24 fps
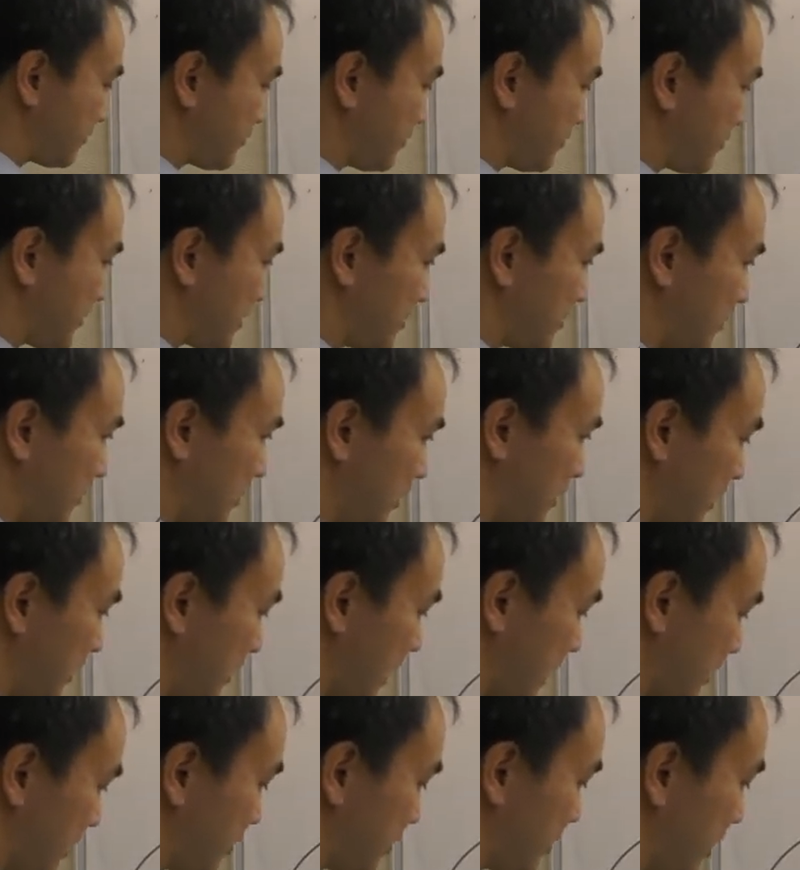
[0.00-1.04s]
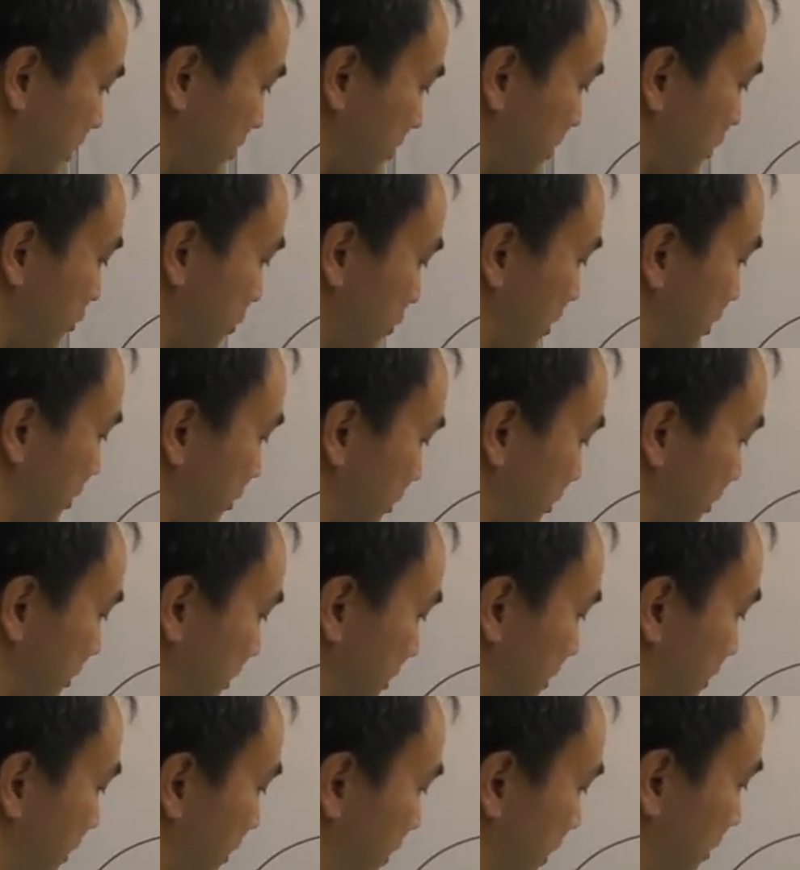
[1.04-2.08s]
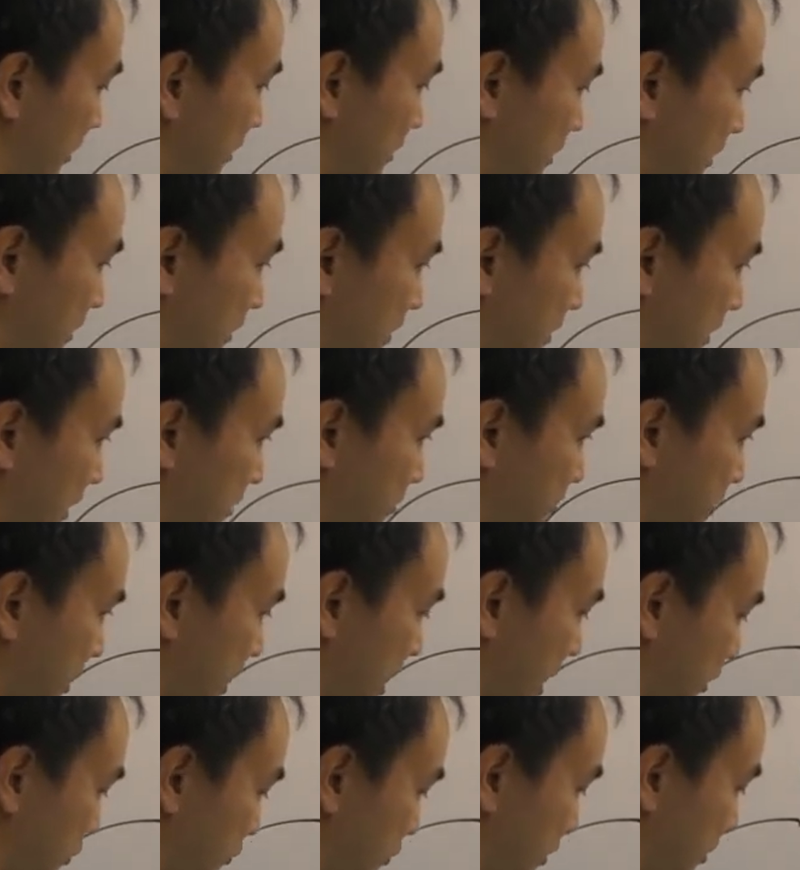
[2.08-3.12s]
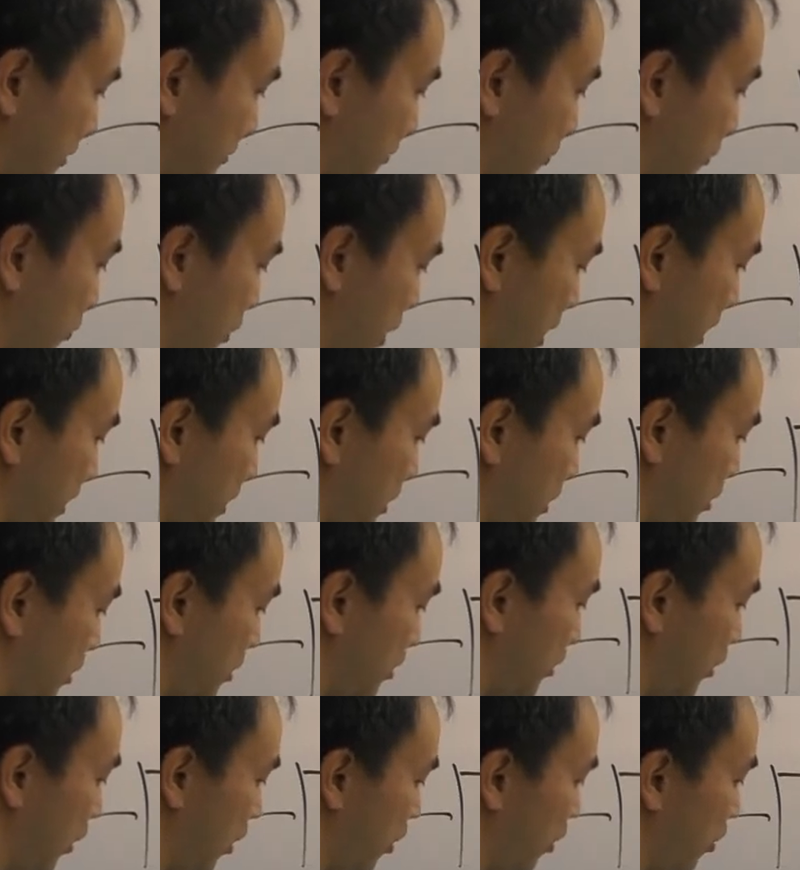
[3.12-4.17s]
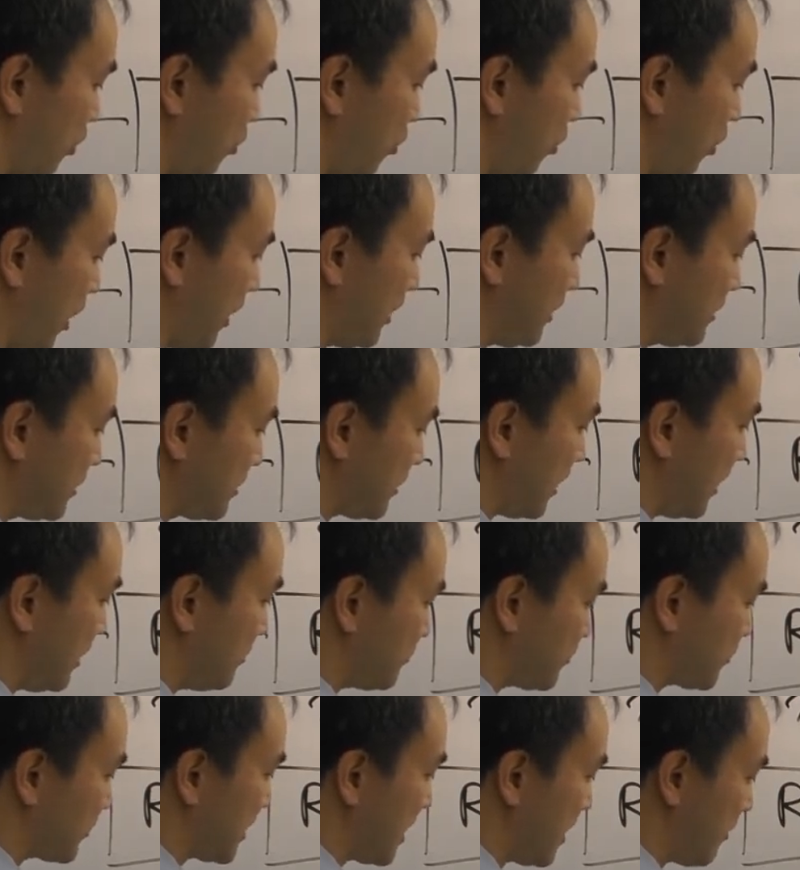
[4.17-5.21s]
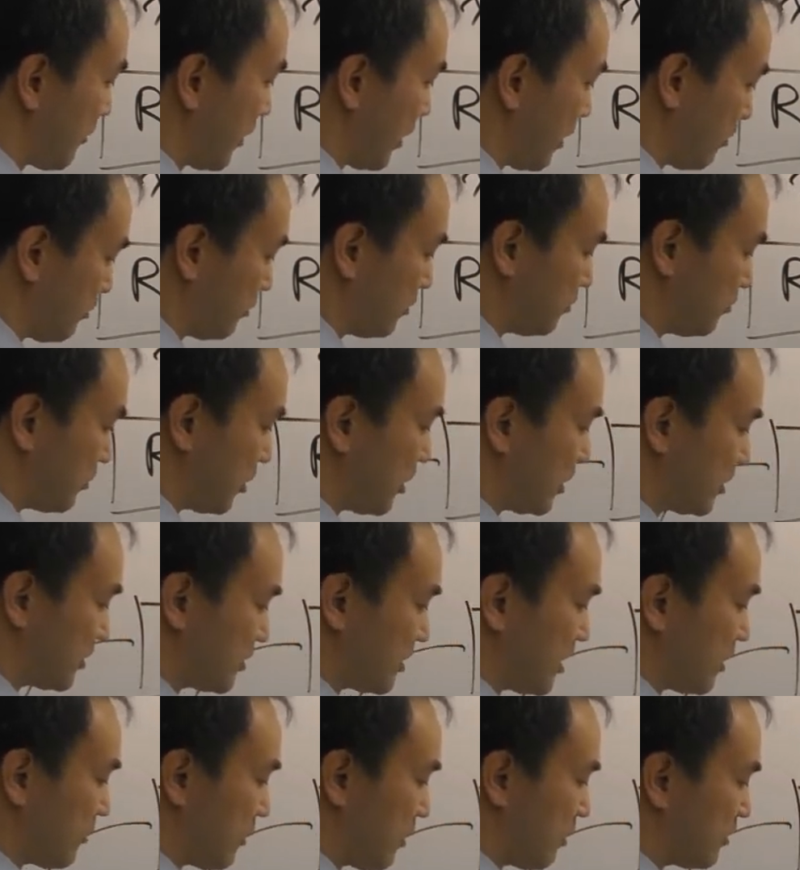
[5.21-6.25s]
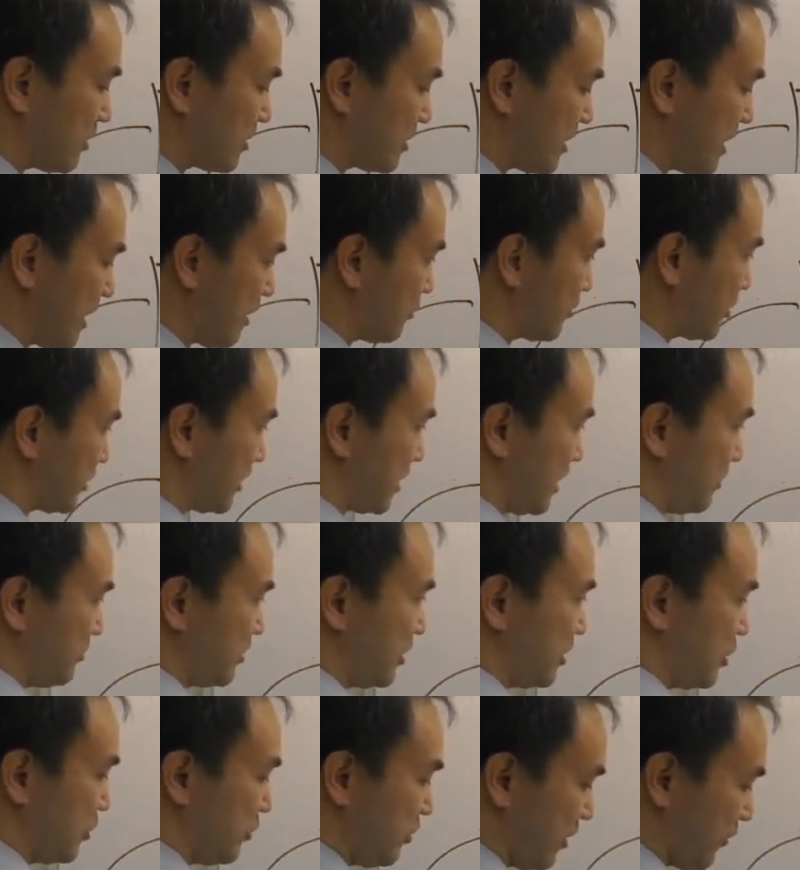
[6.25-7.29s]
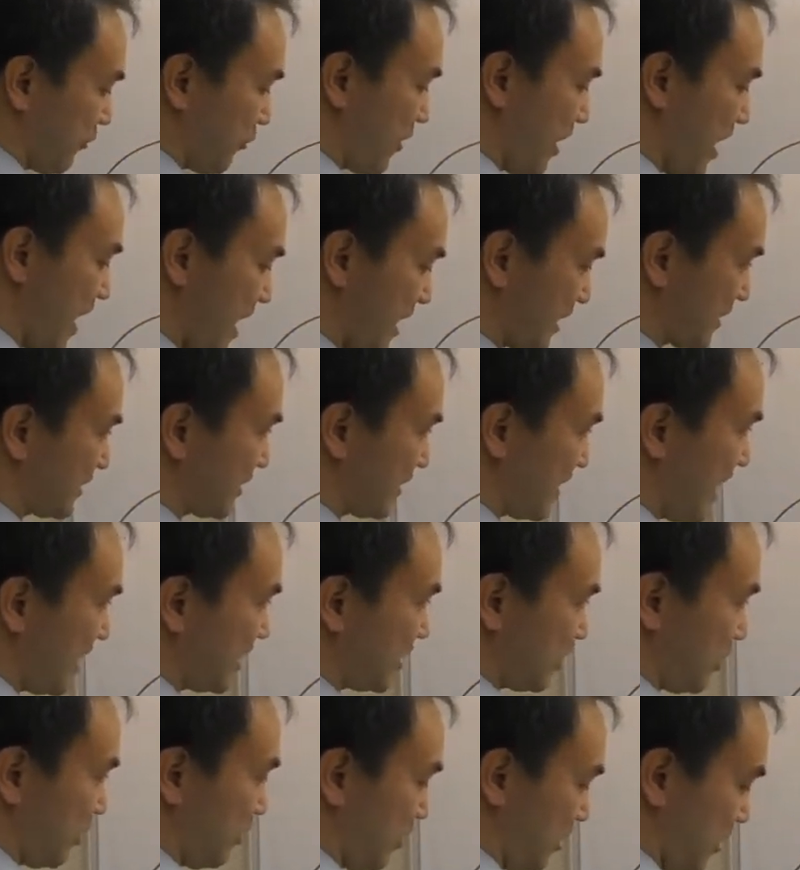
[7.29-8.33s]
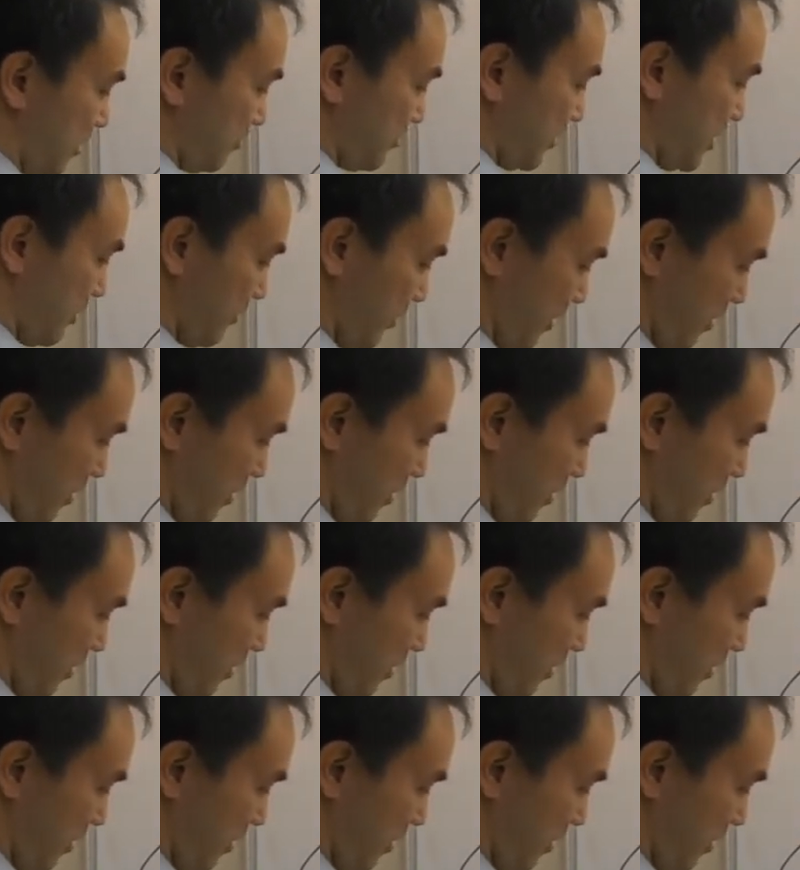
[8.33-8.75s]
we're looking at 600 times e to the 0.01 times 0, because 0 is now substituted for x. That's R of 0 over